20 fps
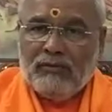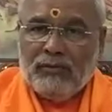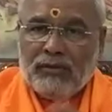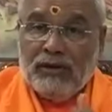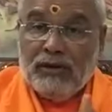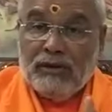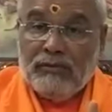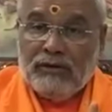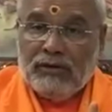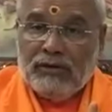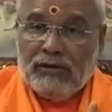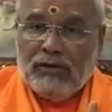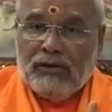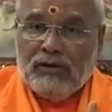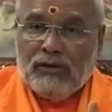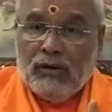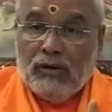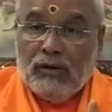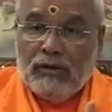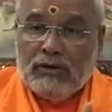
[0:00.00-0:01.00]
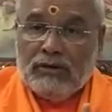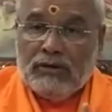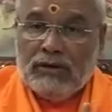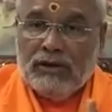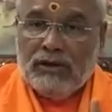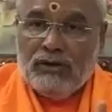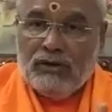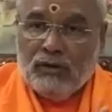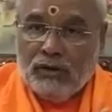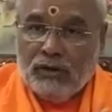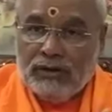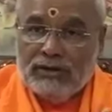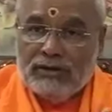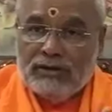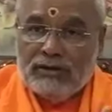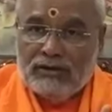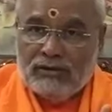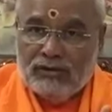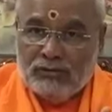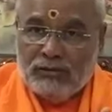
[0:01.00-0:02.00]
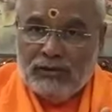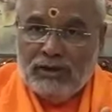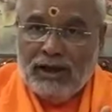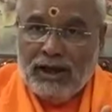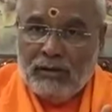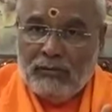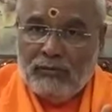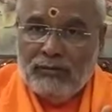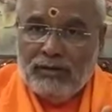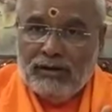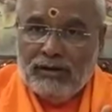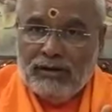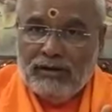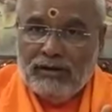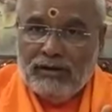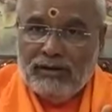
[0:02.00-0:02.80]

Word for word: play with the dolls and toys to be happy.